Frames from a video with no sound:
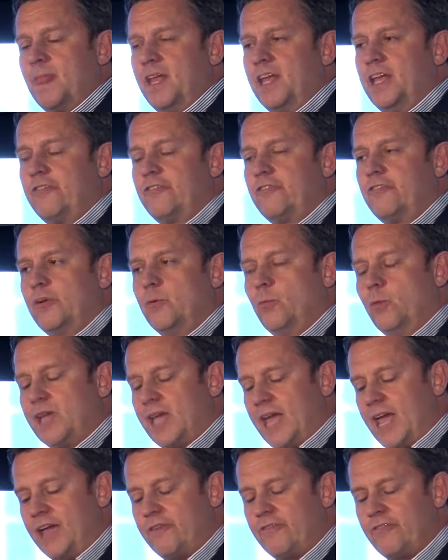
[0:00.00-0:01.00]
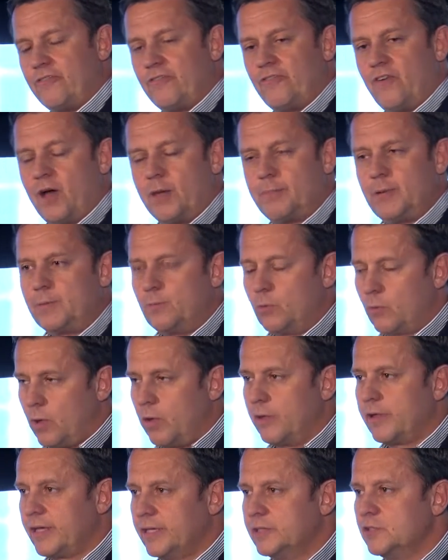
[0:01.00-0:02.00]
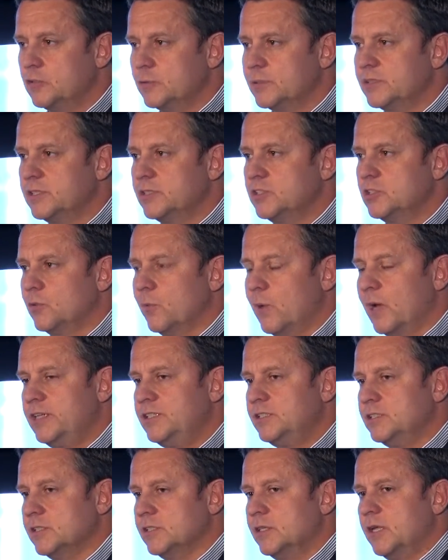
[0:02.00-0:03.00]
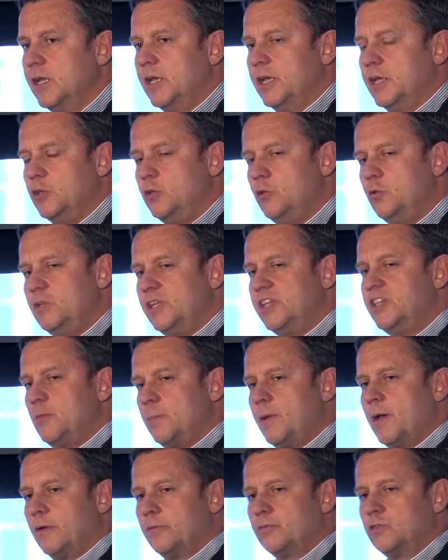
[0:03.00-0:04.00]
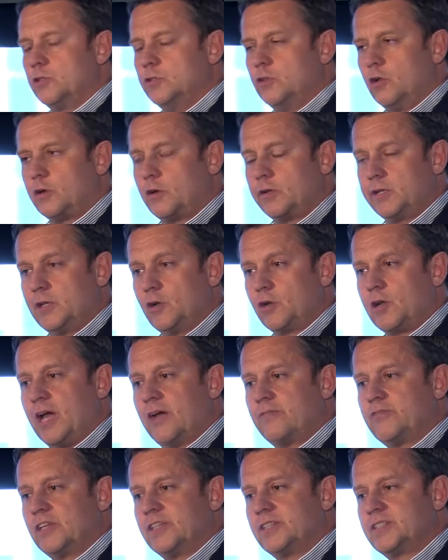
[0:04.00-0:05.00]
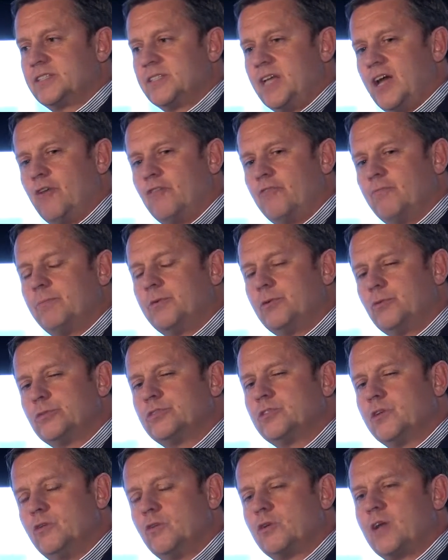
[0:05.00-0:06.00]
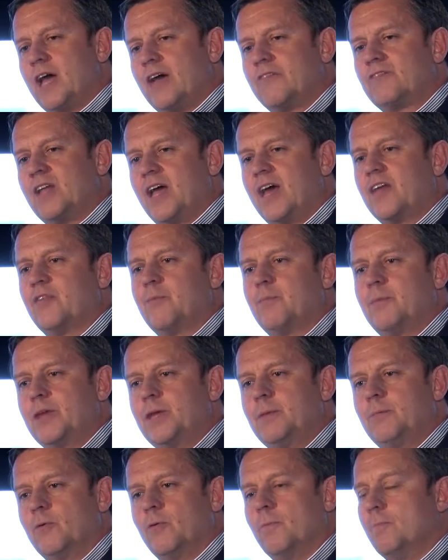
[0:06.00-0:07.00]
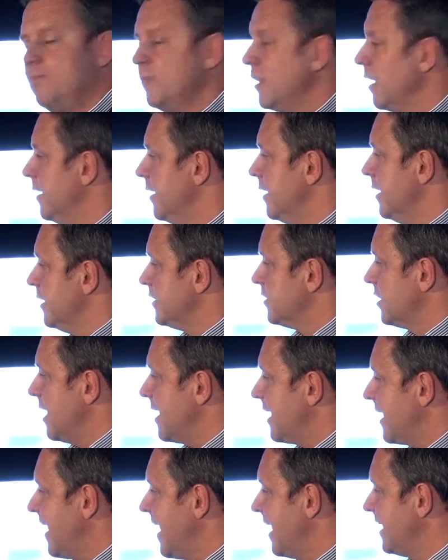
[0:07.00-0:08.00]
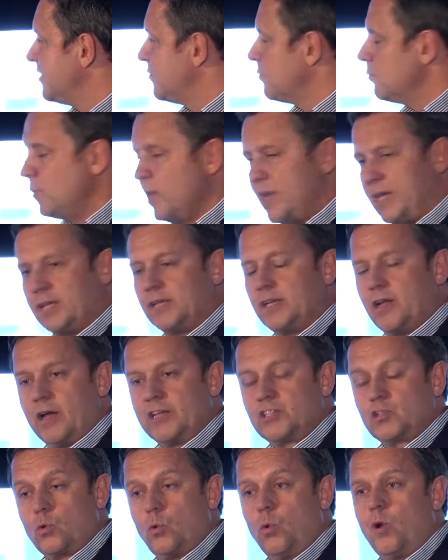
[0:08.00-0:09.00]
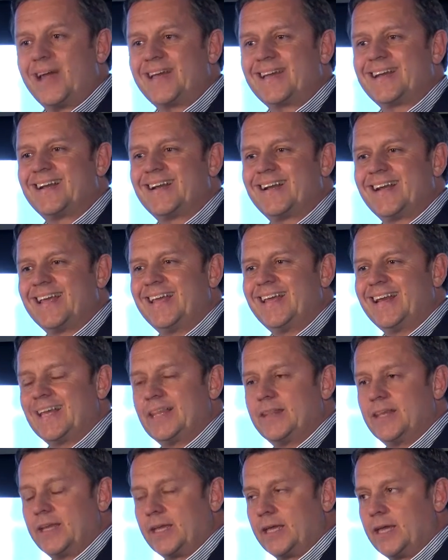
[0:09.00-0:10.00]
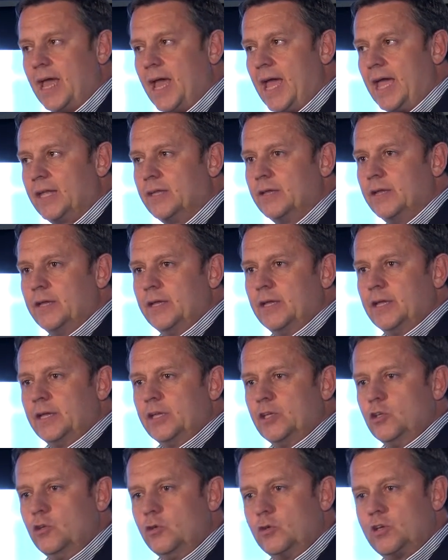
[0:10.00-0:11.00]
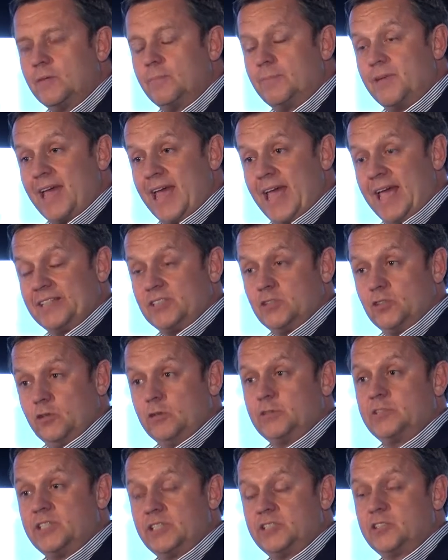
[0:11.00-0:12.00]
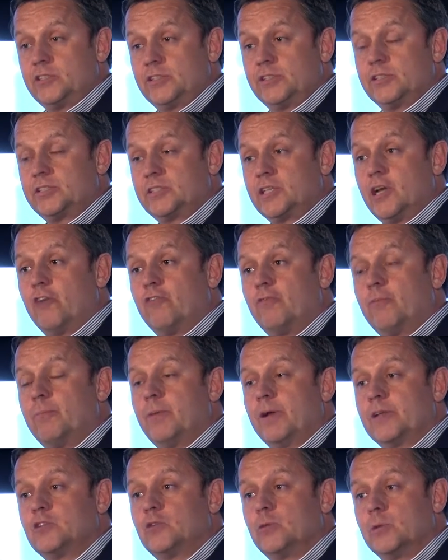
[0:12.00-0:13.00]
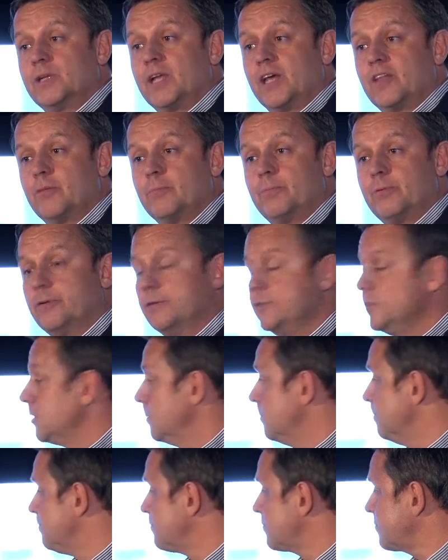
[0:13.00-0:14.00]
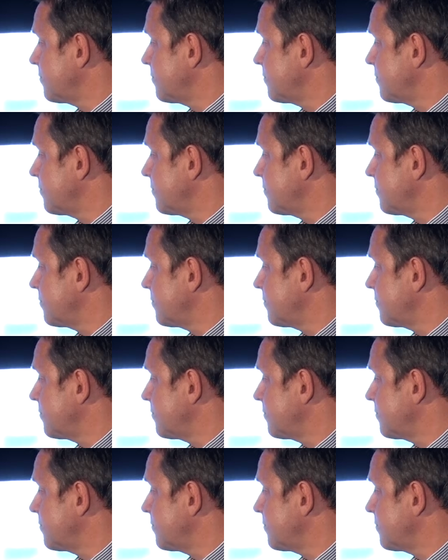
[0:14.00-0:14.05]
if we have fire people going into a situation, you need to be able to not only look after yourself, but also look after other people. So that case recognised quite clearly that, again, you can be a hazard not just to yourself, but to another person.